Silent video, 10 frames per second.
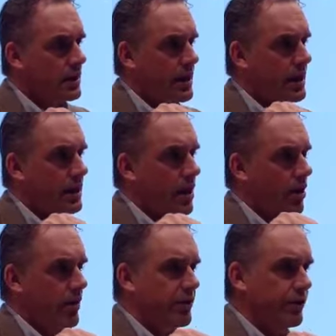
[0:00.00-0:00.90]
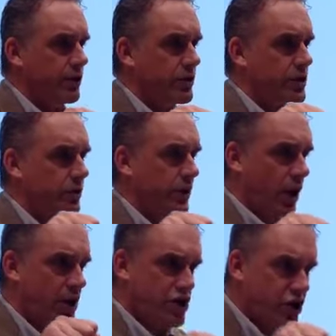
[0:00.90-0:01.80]
they are influenced to a
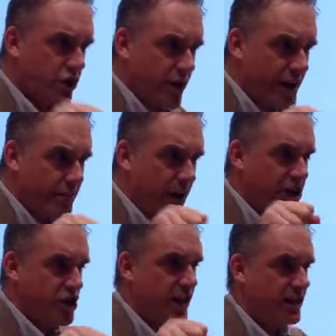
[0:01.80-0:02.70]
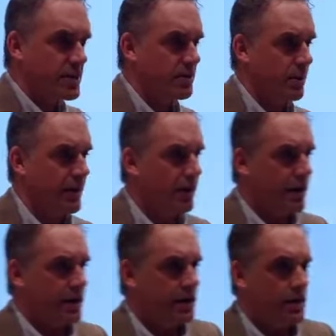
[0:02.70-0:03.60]
large degree by genetic
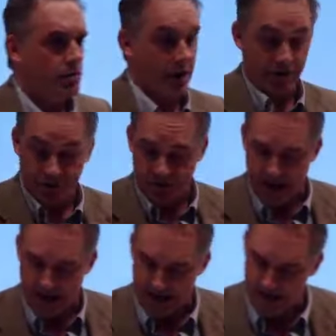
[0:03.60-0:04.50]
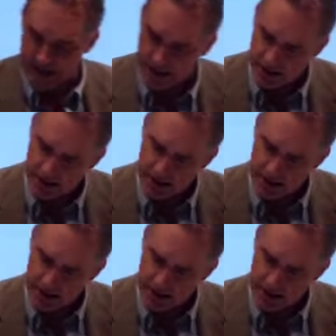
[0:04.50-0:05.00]
similarity, rough as that is.